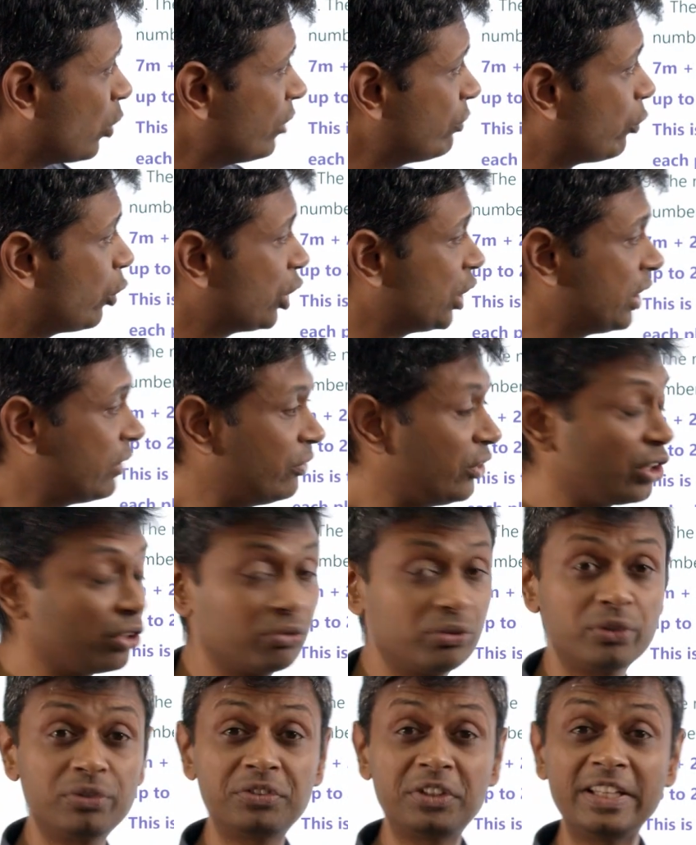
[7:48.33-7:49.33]
147, there's
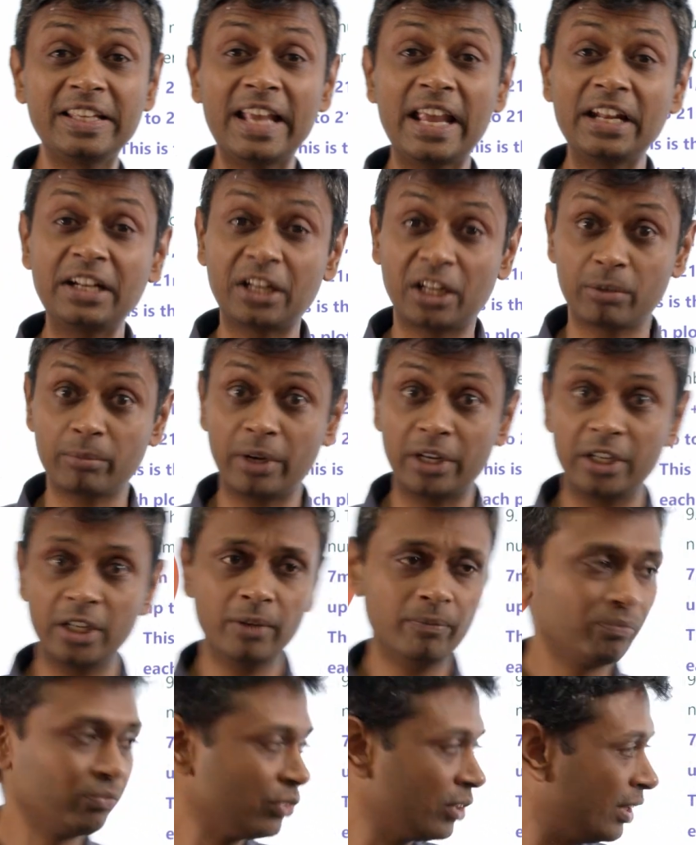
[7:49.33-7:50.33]
58
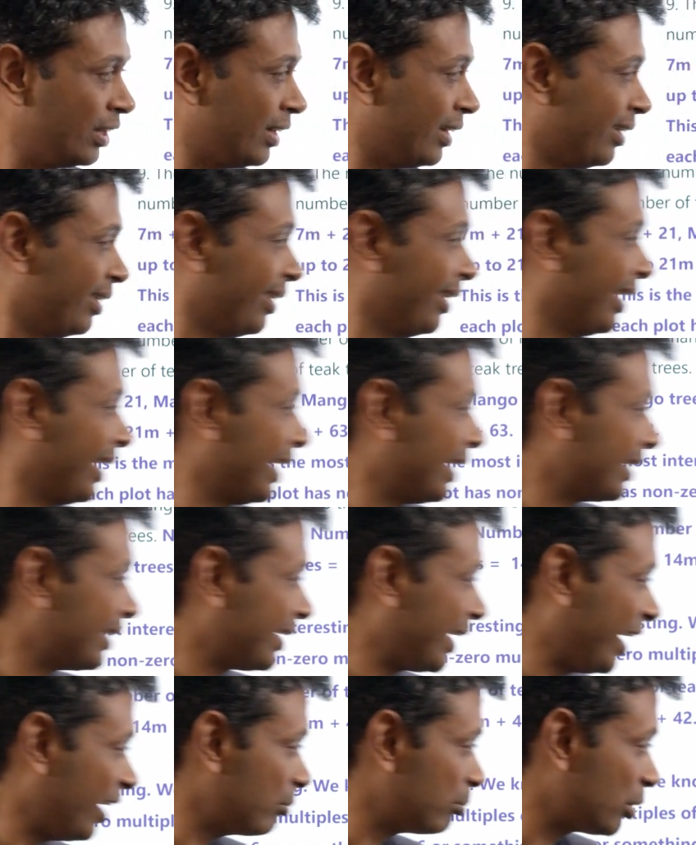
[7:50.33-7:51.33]
remaining.
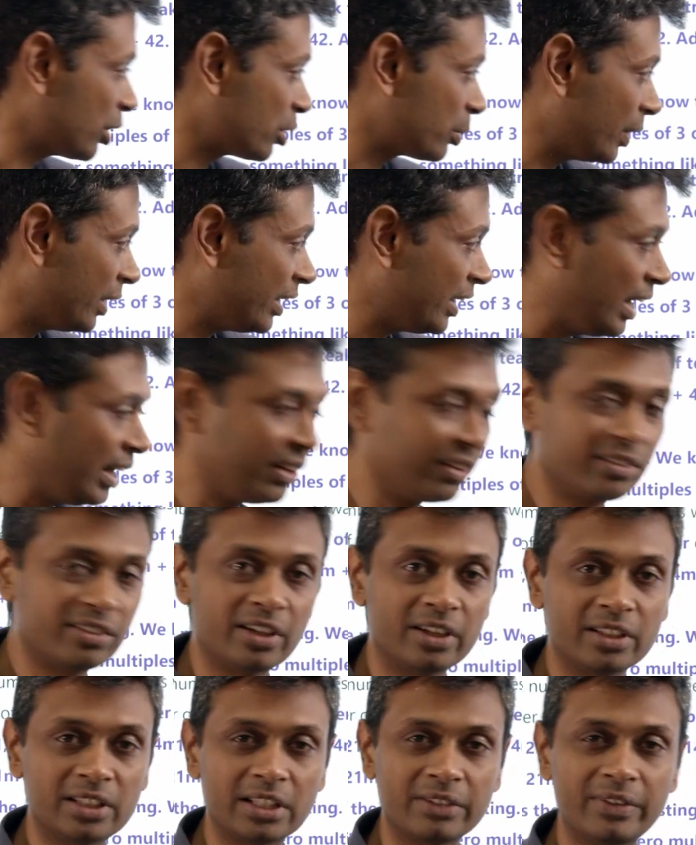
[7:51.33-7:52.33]
9 plus 28 is
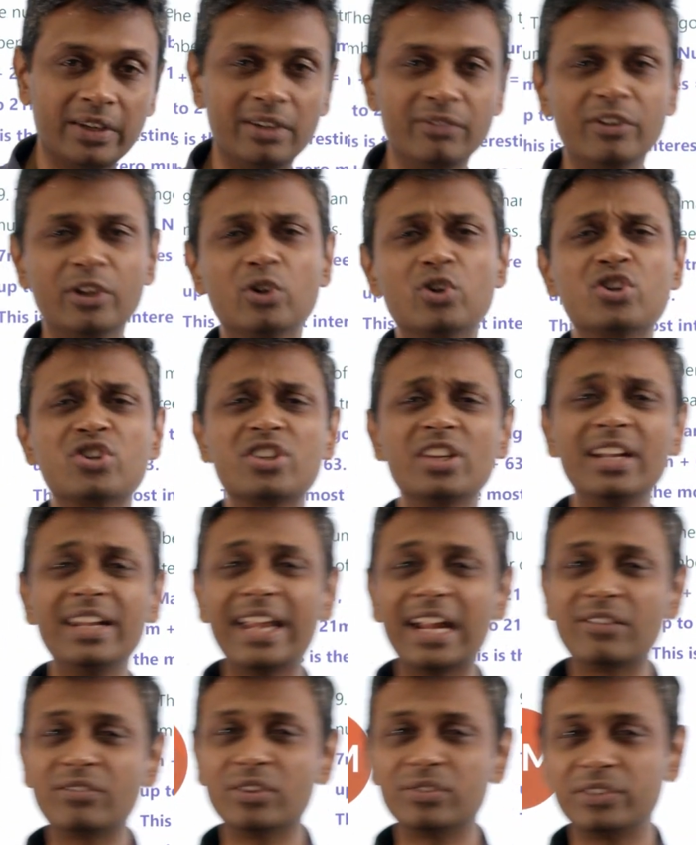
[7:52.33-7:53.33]
37. We could still
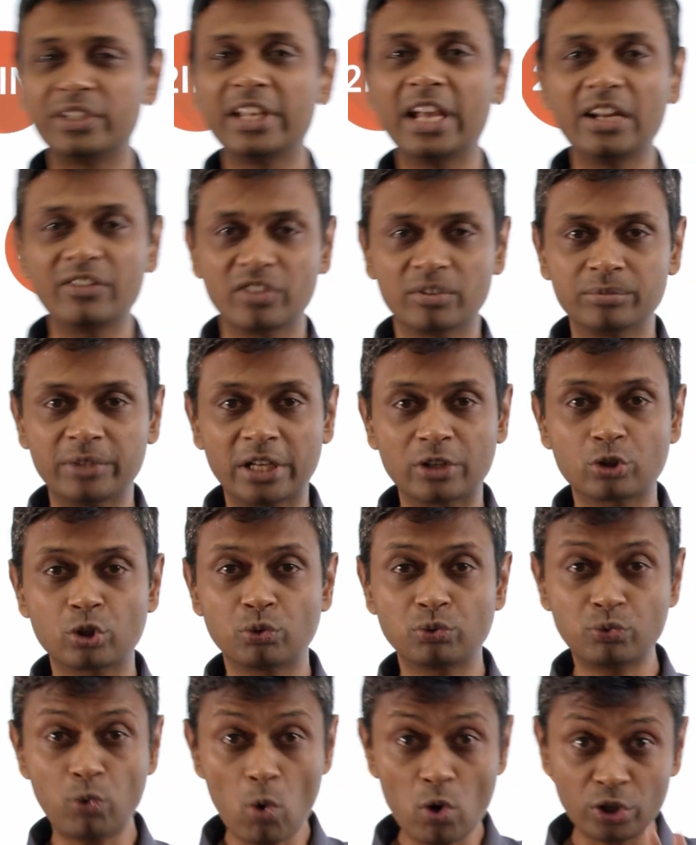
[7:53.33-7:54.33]
get 58 from there. So
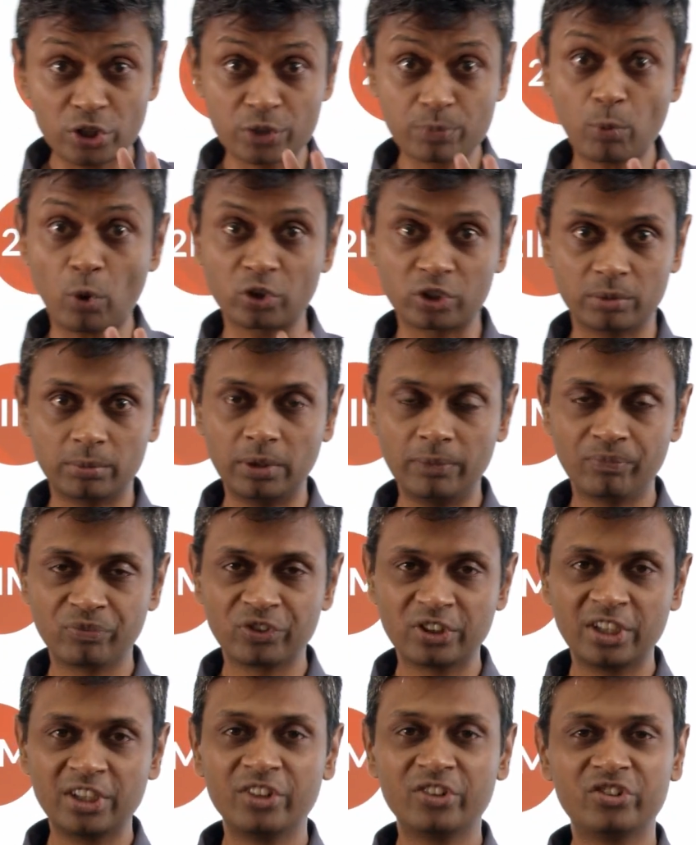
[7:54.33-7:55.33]
4 is possible.
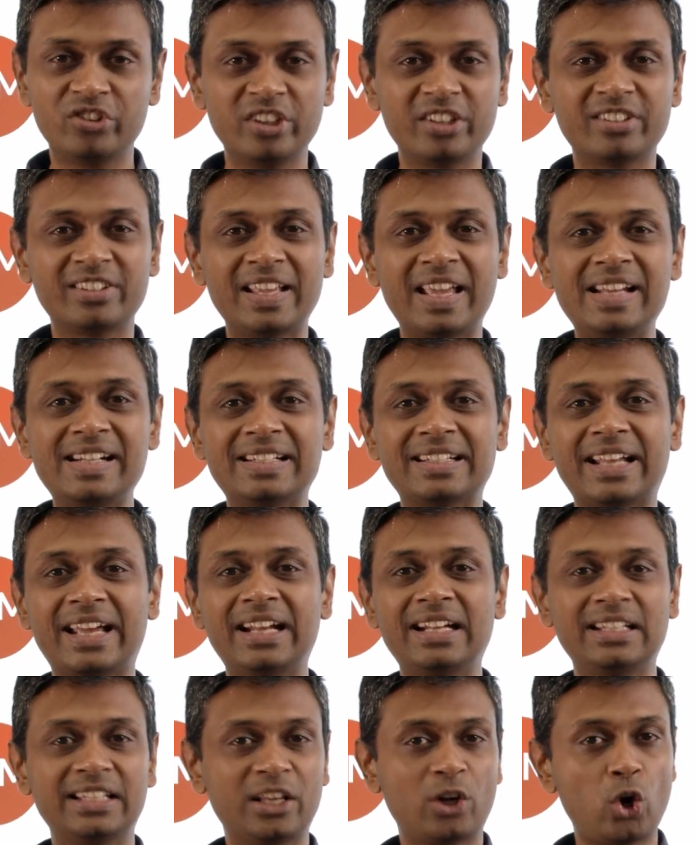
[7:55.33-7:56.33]
6, 8,
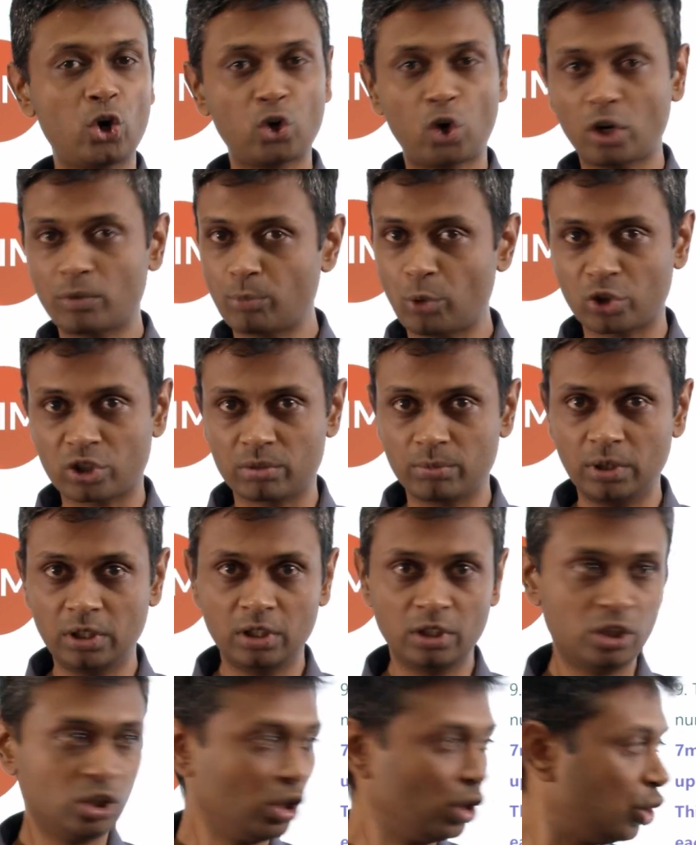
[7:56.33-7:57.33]
9, they're all not possible.
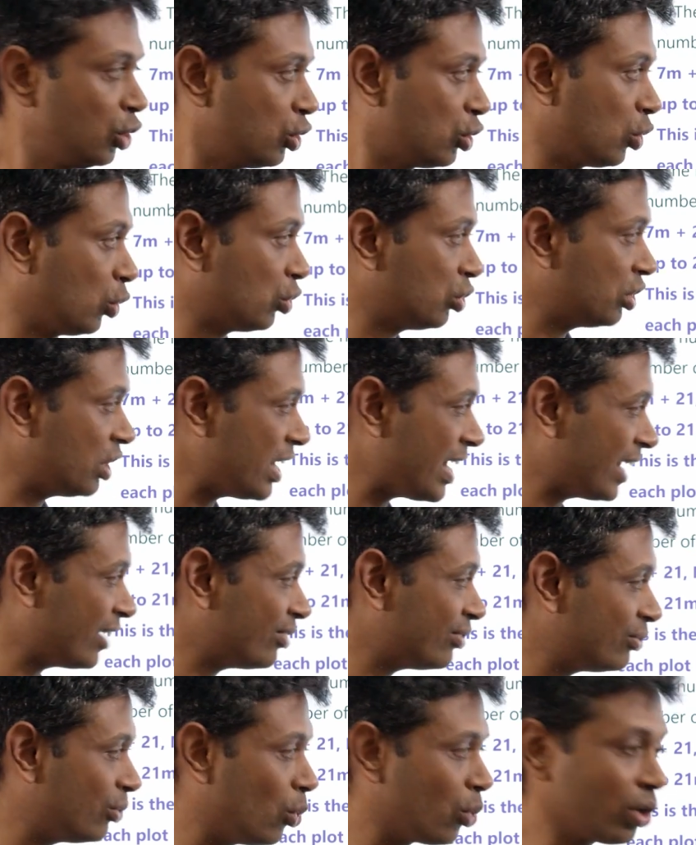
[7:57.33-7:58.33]
So 3
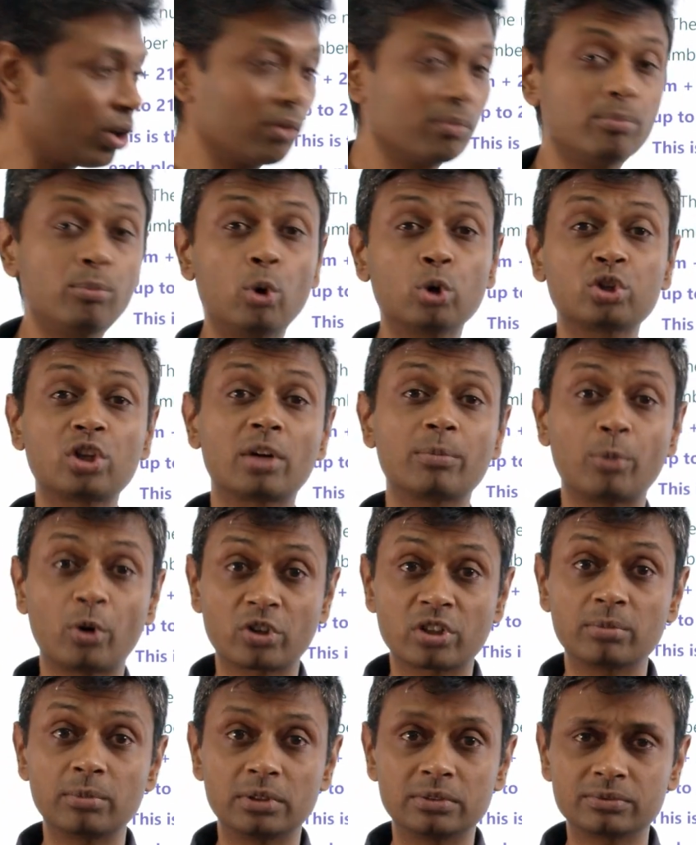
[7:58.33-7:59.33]
and 4, both are
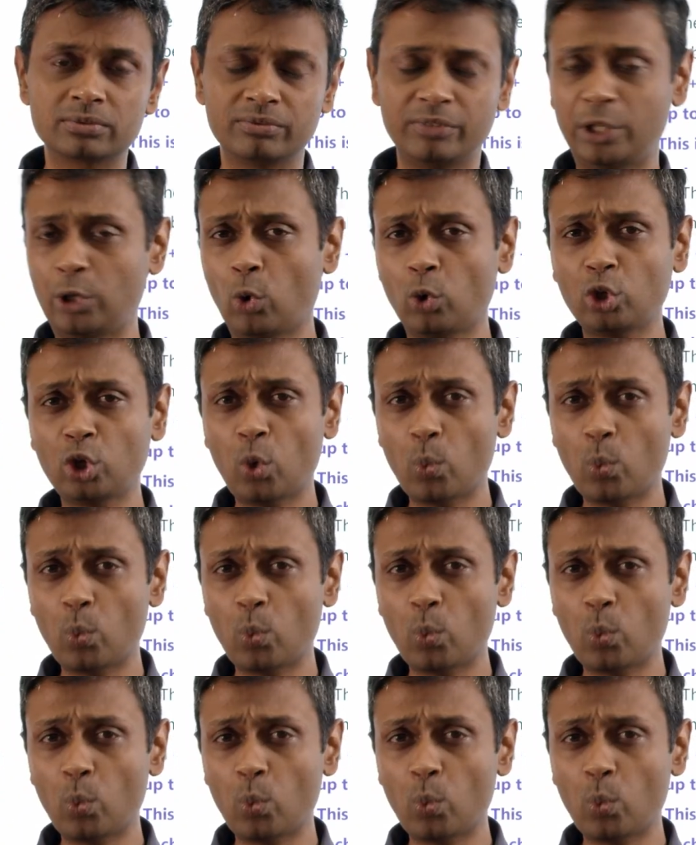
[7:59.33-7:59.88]
possible. We don't